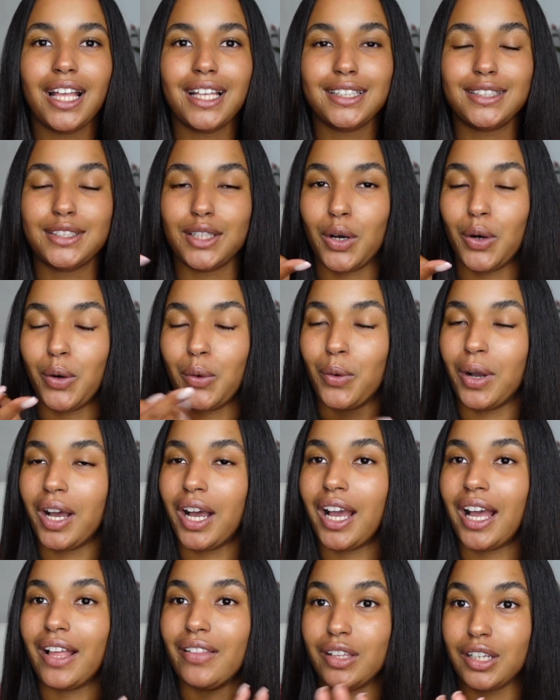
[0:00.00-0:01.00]
So,
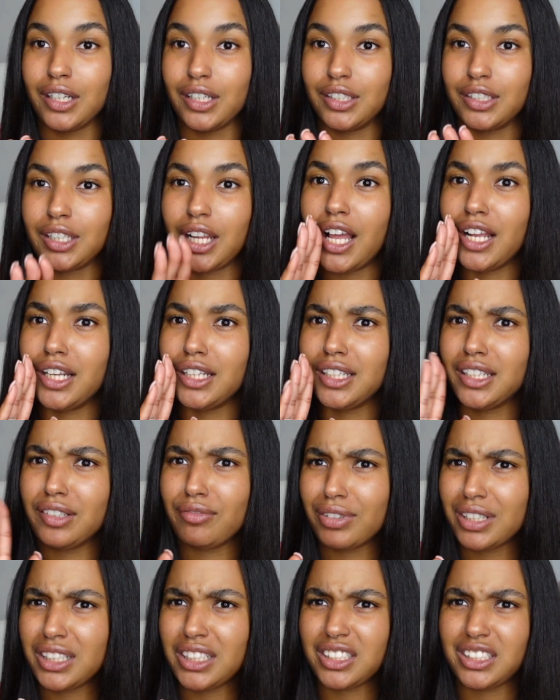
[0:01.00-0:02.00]
and they're good and they're
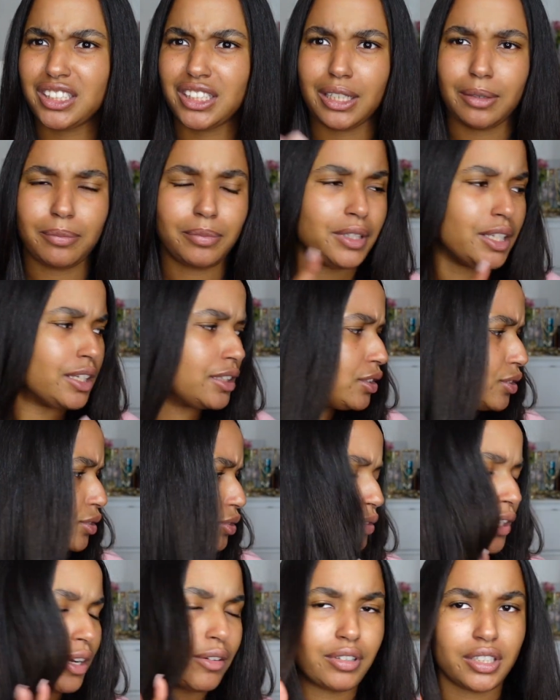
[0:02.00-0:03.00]
really cheap. The other
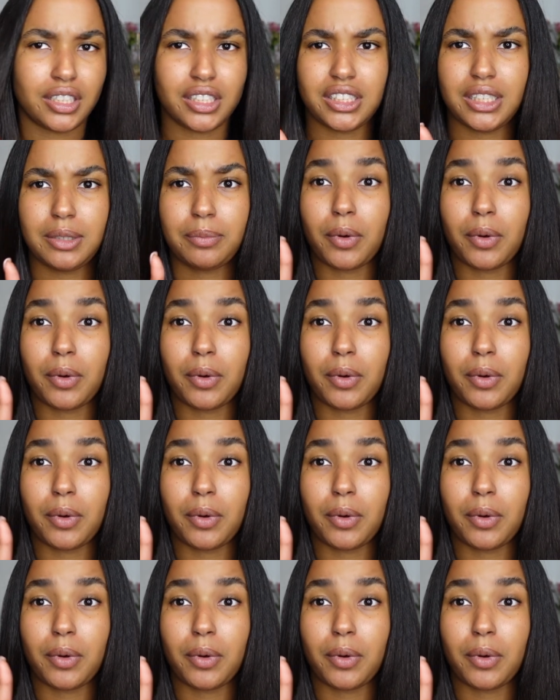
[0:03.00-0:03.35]
two are really cheap.